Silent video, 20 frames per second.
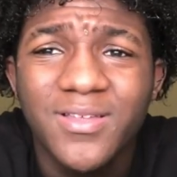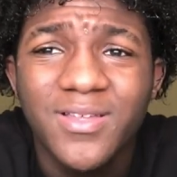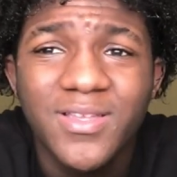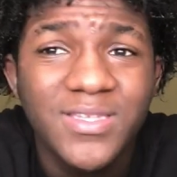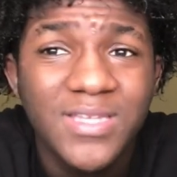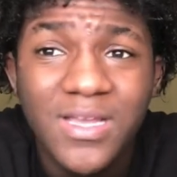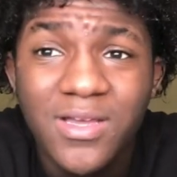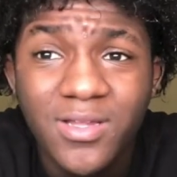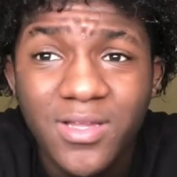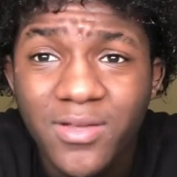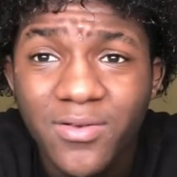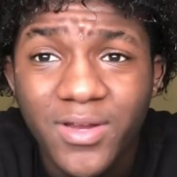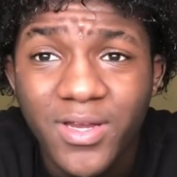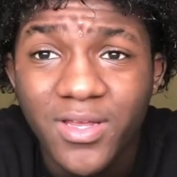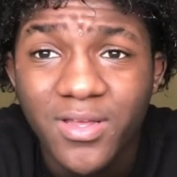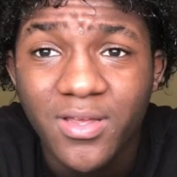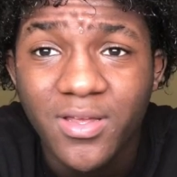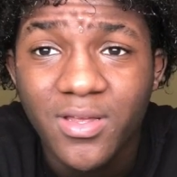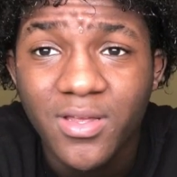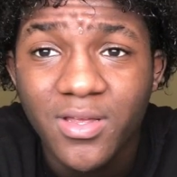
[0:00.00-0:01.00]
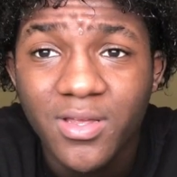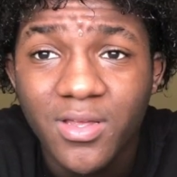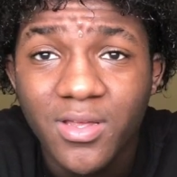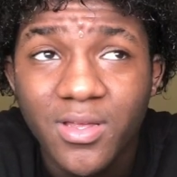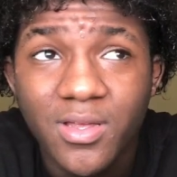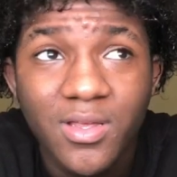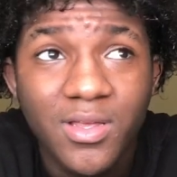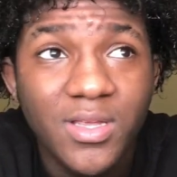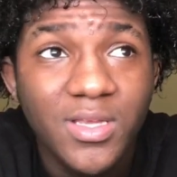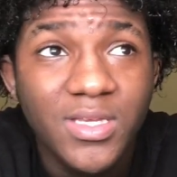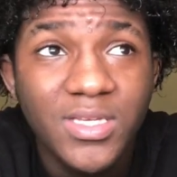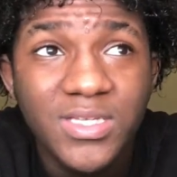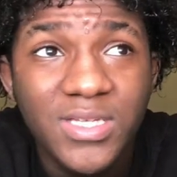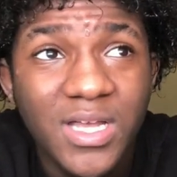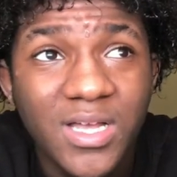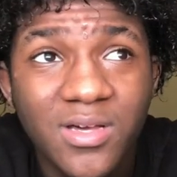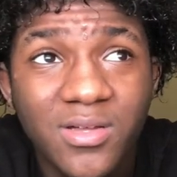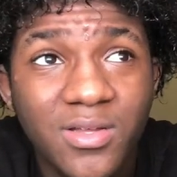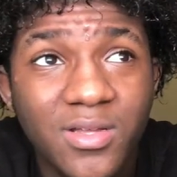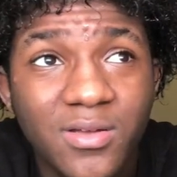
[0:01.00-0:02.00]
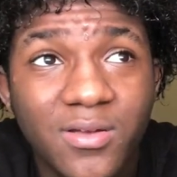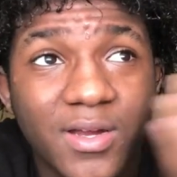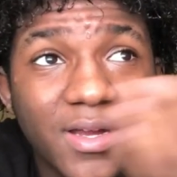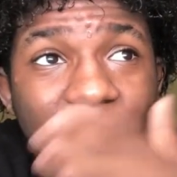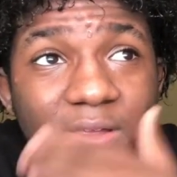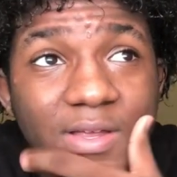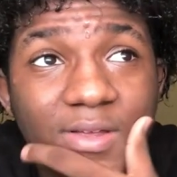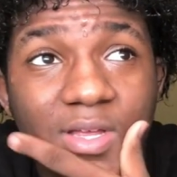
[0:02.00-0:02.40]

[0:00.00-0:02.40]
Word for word: It's not gonna look right. It's just not gonna look right.